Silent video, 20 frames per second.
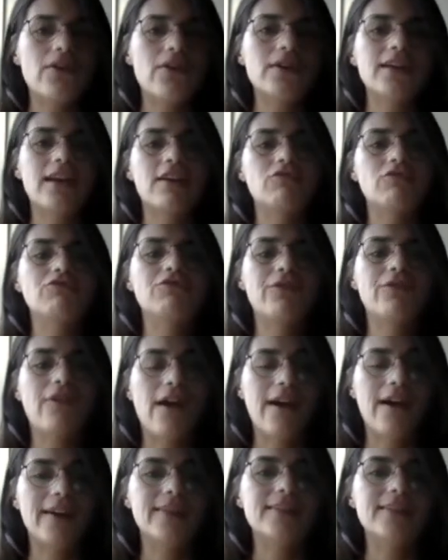third and
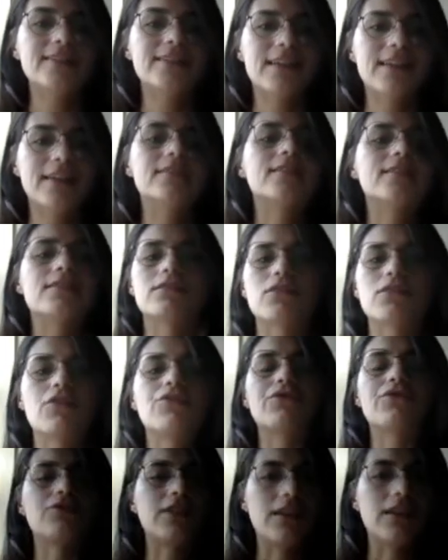final sentence
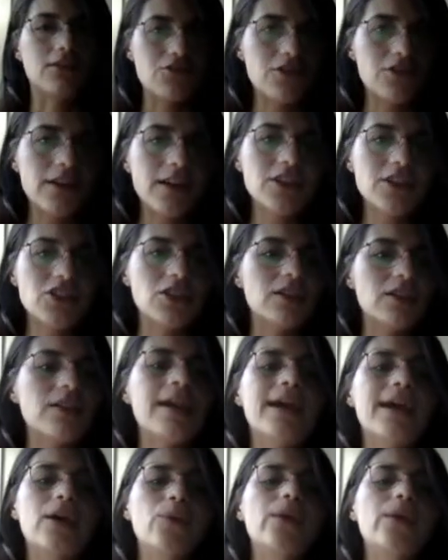of the
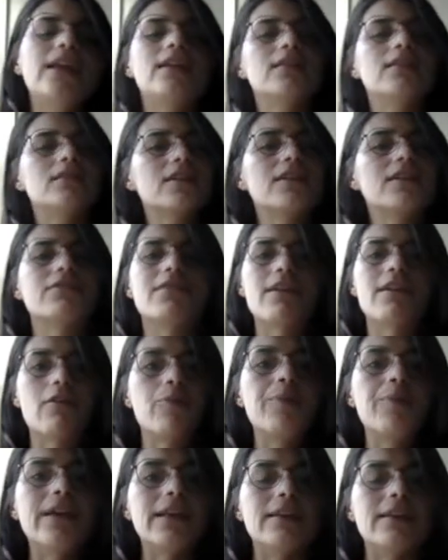introduction, we need to give
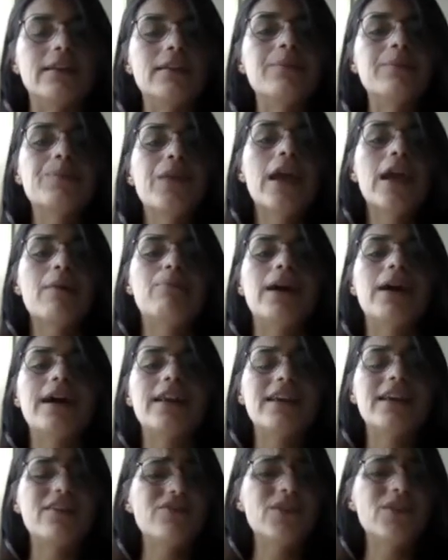our opinion.
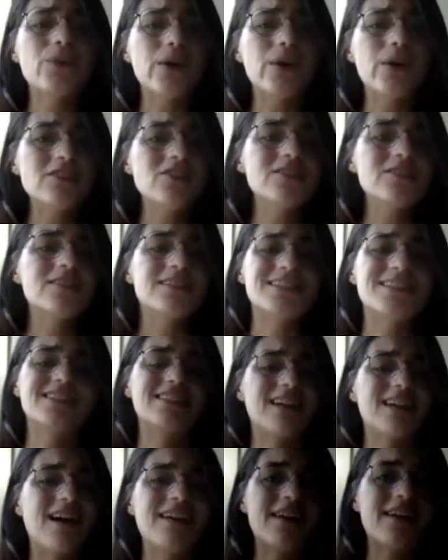But if the question
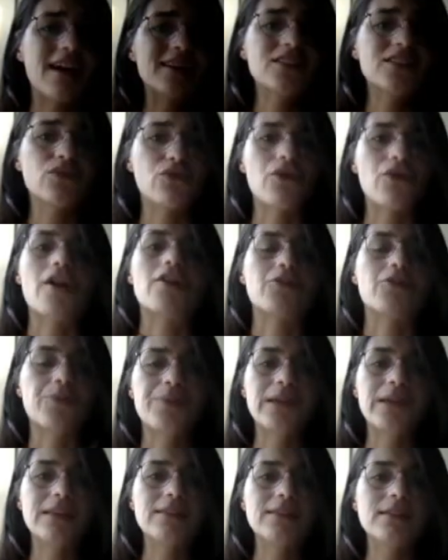does not ask for our
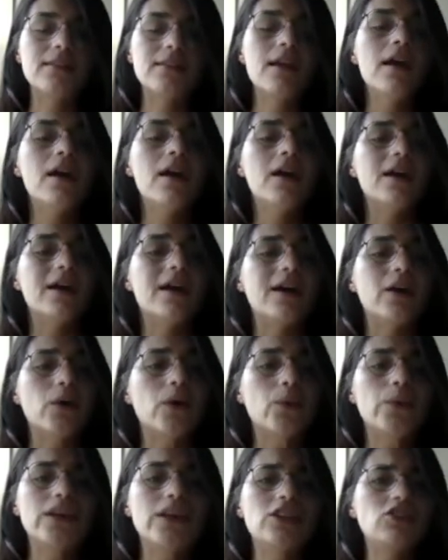opinion,
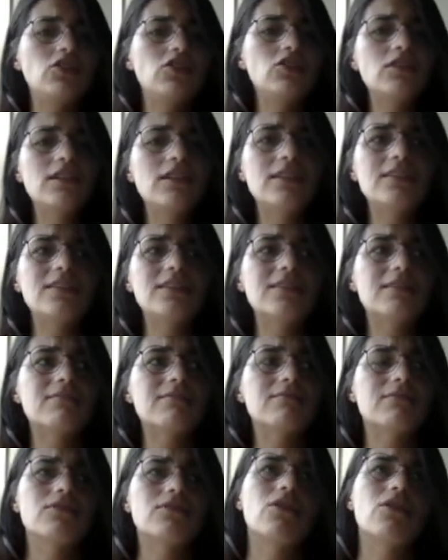we shouldn't,